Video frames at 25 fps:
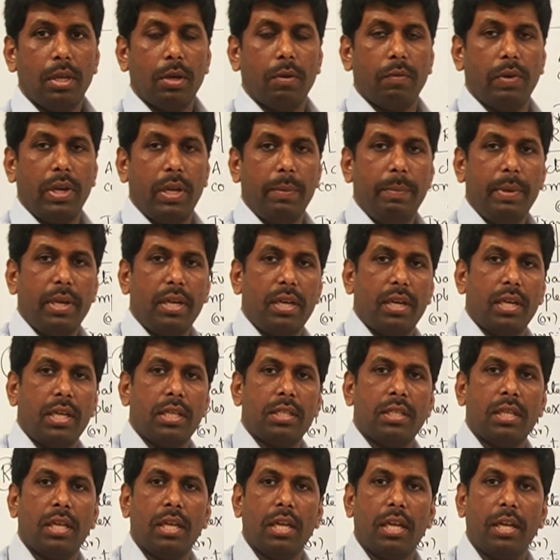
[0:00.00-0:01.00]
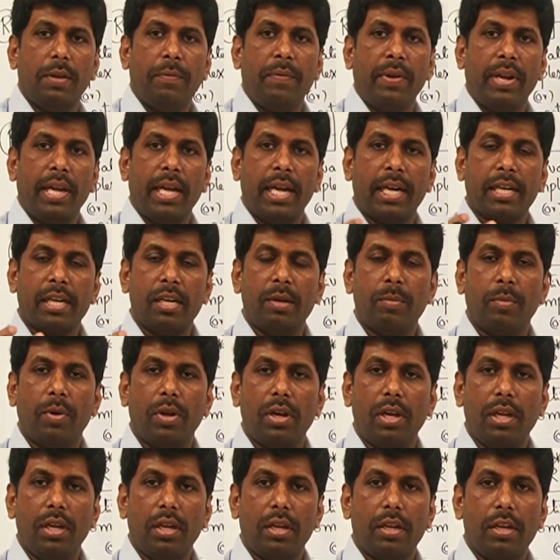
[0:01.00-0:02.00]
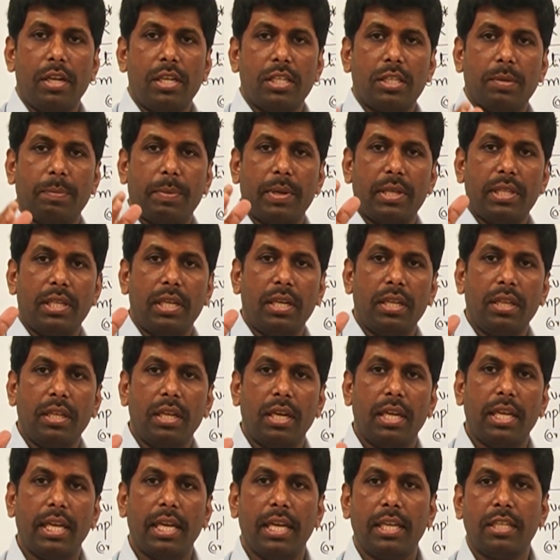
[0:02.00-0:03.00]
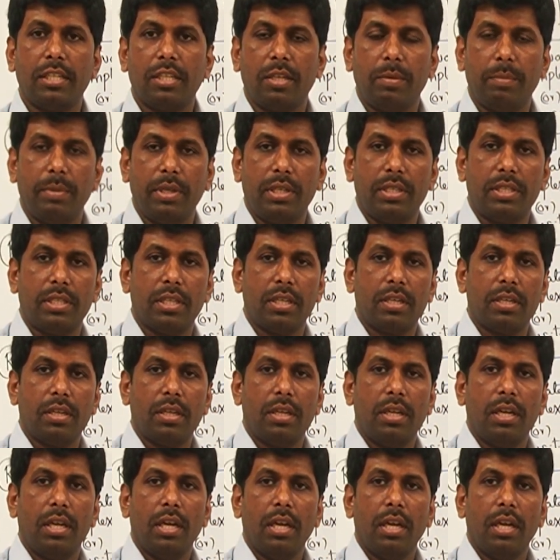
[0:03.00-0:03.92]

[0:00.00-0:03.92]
Why? Because if reactant molecules present in the reaction mixture,